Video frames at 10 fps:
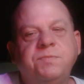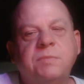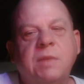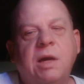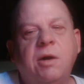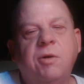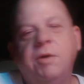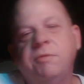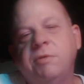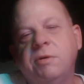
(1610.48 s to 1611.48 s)

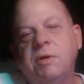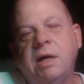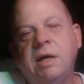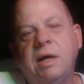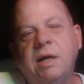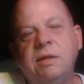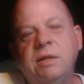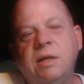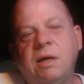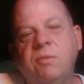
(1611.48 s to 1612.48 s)
However, I
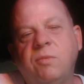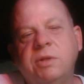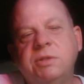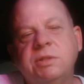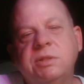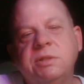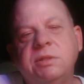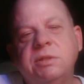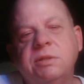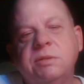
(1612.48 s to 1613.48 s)
wanted,